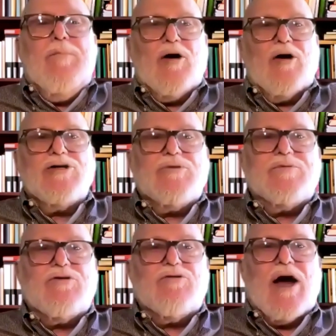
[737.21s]
per
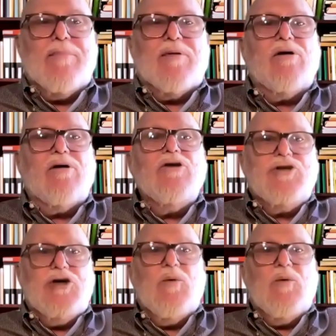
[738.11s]
subscriber
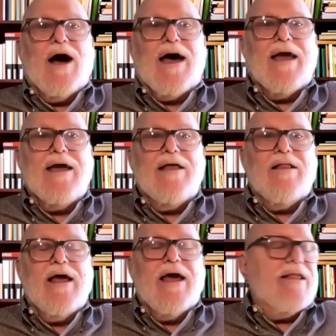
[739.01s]
too high,
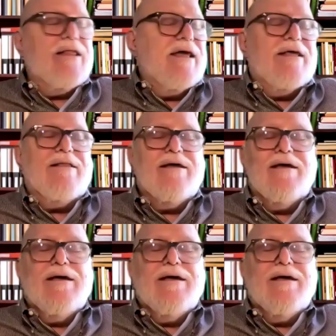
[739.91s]
and